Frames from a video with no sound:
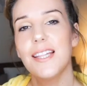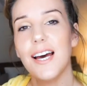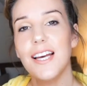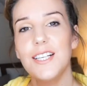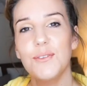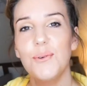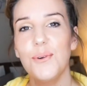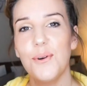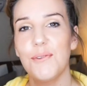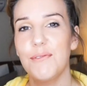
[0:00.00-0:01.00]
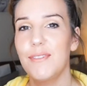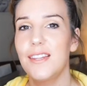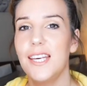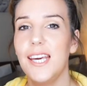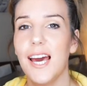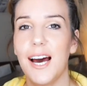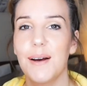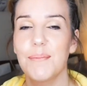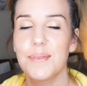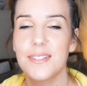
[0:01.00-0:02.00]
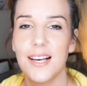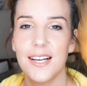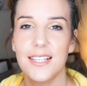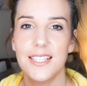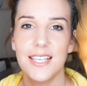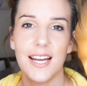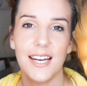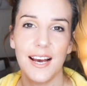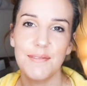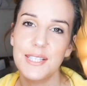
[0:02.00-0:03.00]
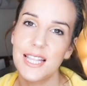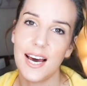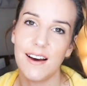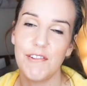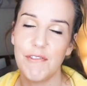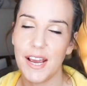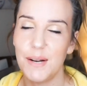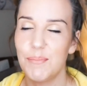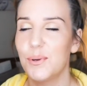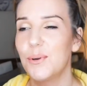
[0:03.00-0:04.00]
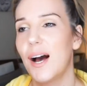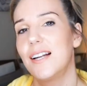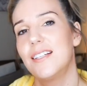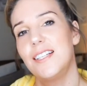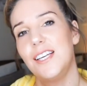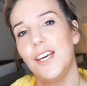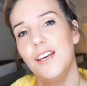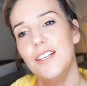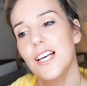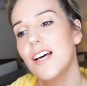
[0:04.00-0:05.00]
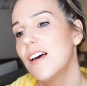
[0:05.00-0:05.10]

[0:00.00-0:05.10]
So that is all of the apps and sat navs that are available and to use.